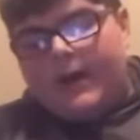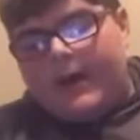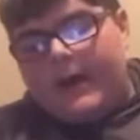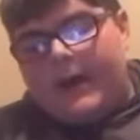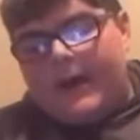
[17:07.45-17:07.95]

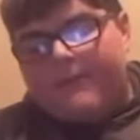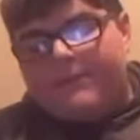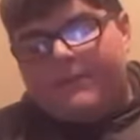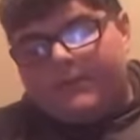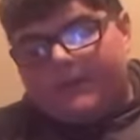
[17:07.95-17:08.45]

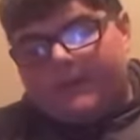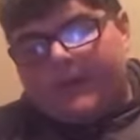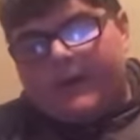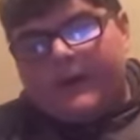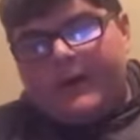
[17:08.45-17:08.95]

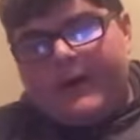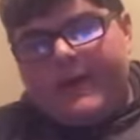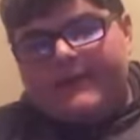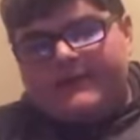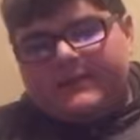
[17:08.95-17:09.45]

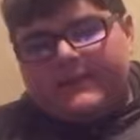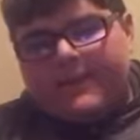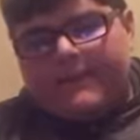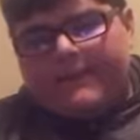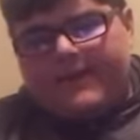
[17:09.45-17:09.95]
It's
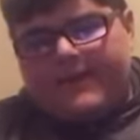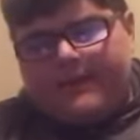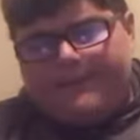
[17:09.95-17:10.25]
the